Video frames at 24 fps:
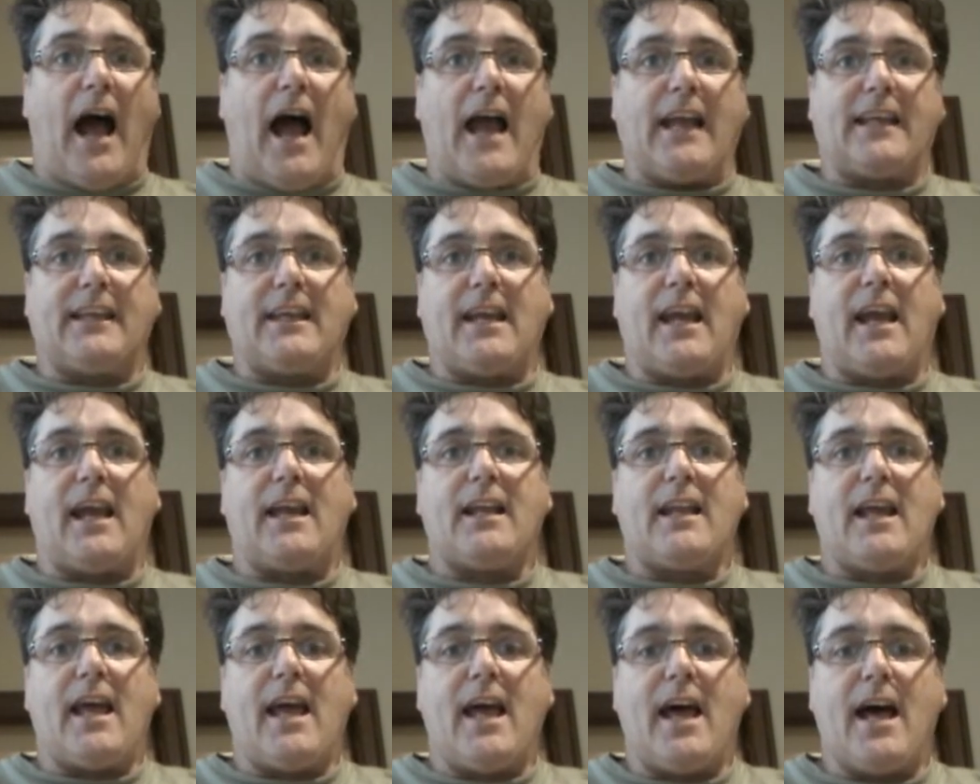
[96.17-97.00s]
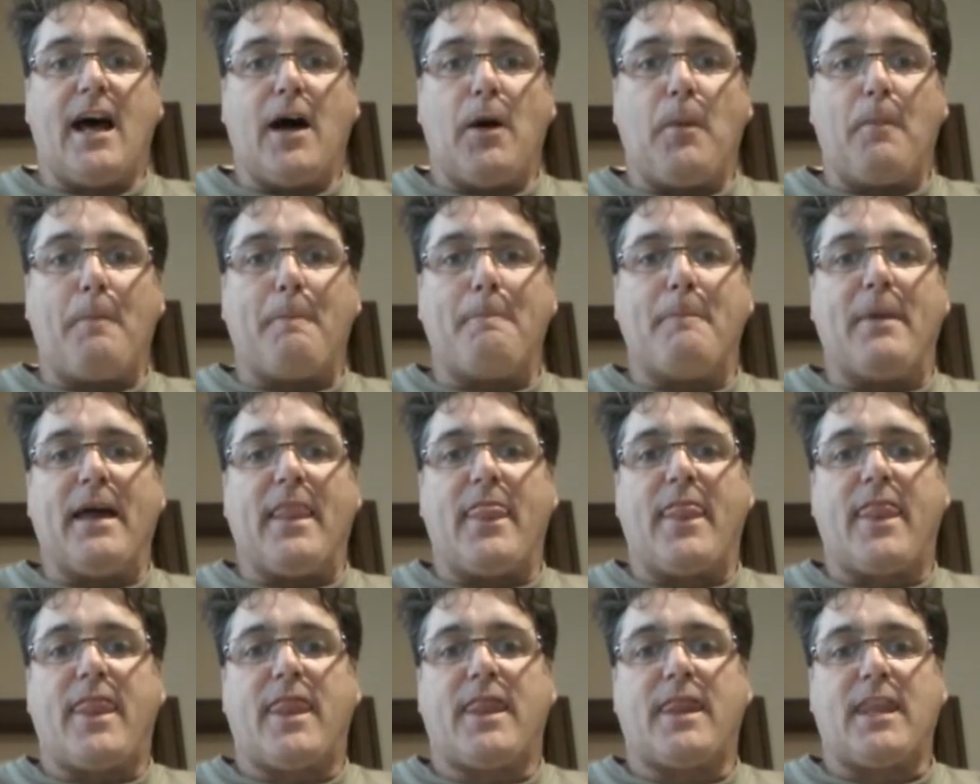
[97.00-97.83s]
I can't help
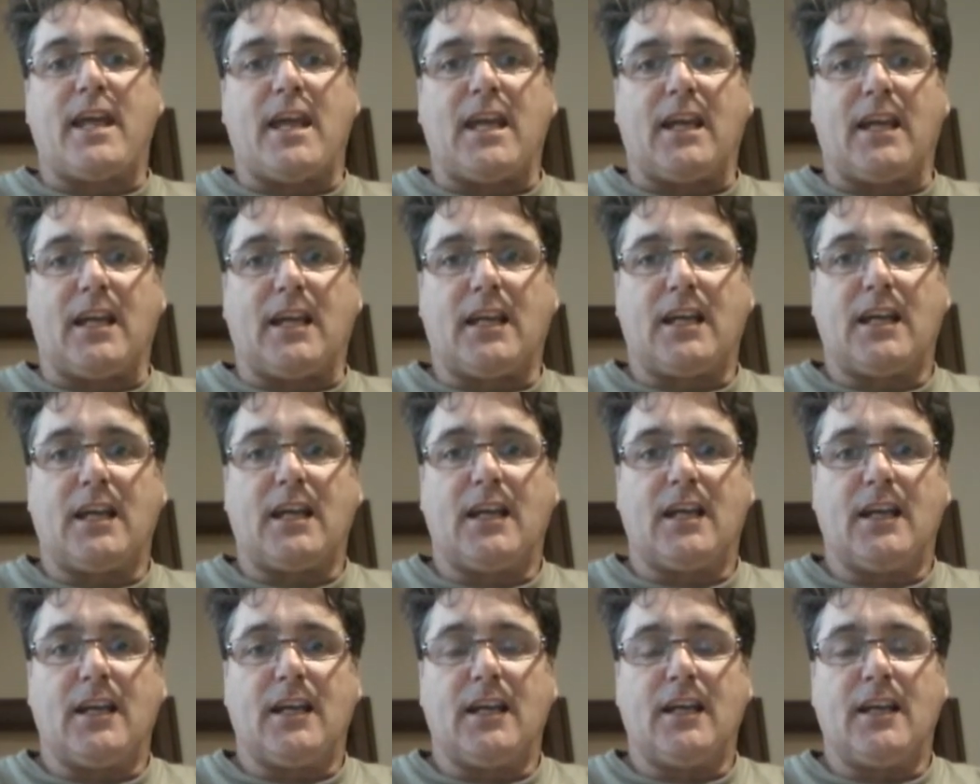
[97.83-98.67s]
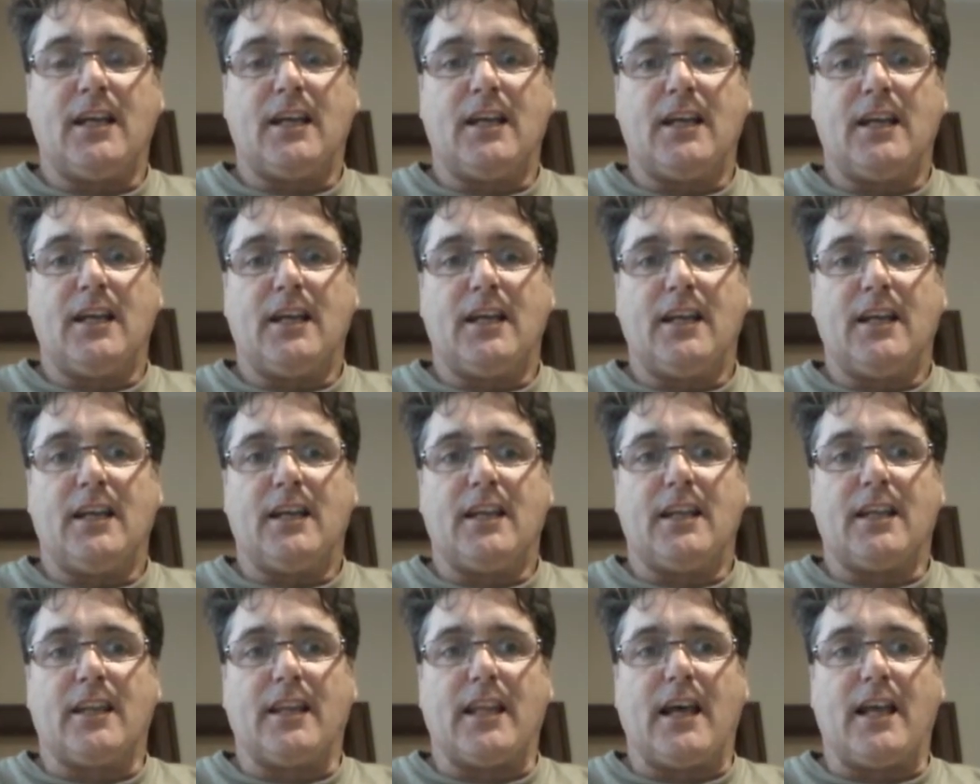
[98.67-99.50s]
but think
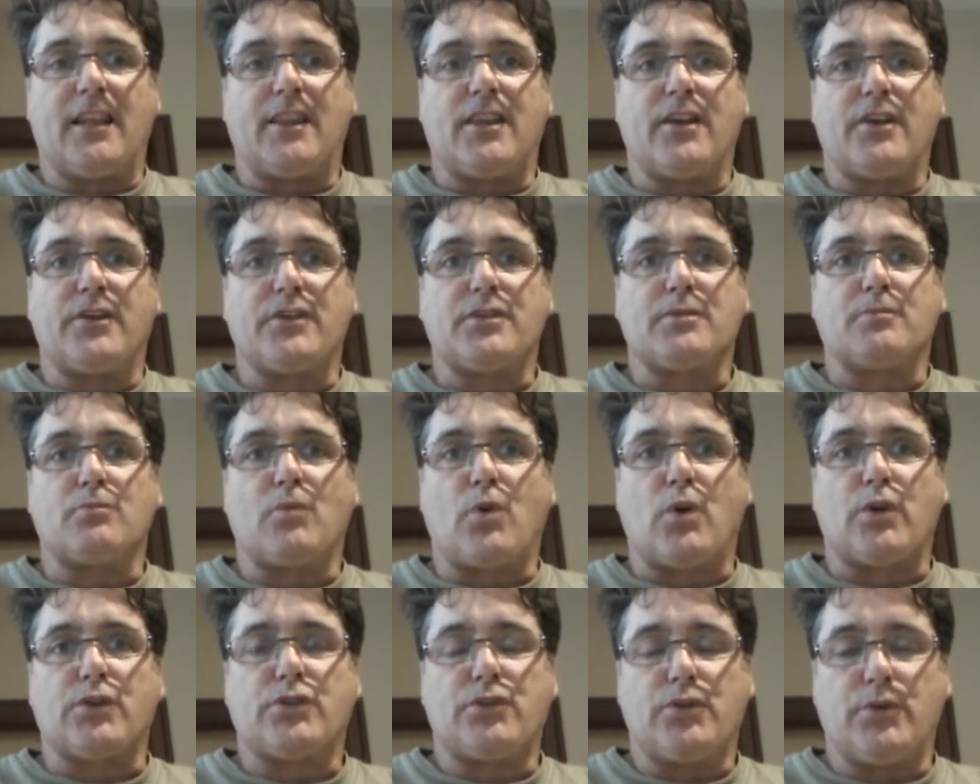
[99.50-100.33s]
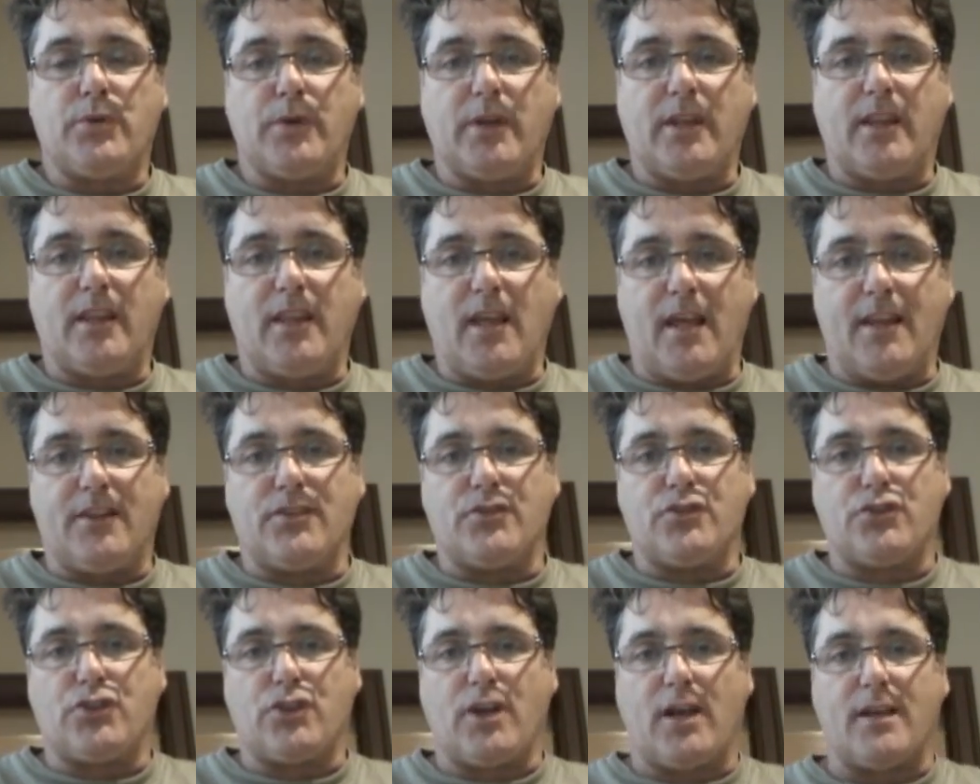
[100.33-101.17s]
that there's more to it
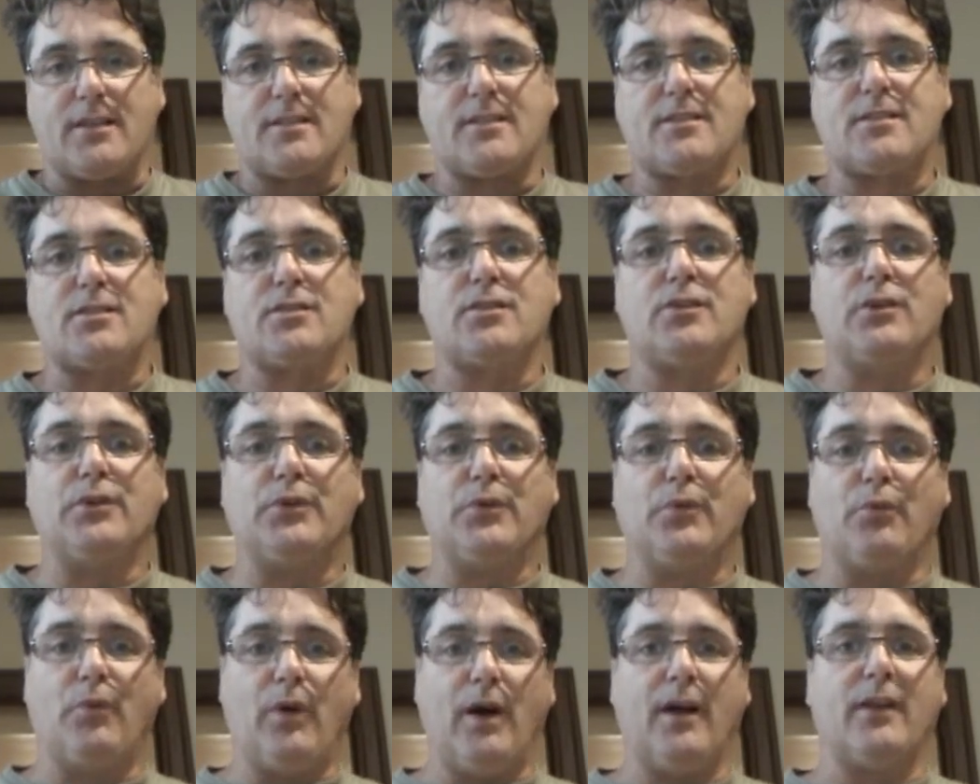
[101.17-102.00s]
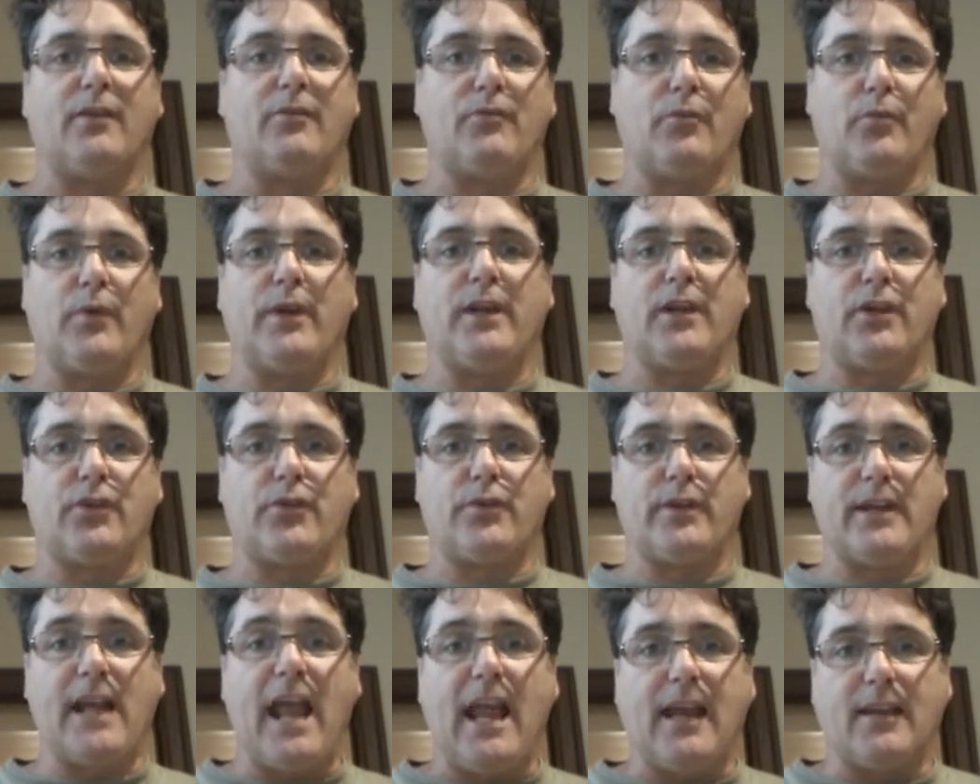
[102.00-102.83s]
than just what we
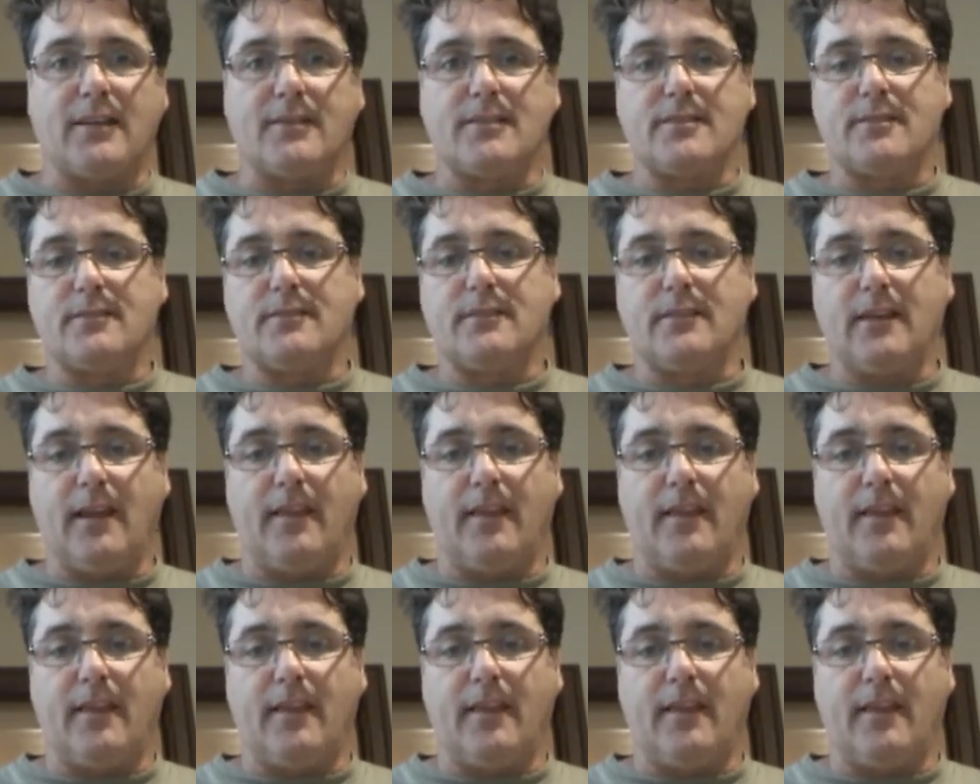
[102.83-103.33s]
create.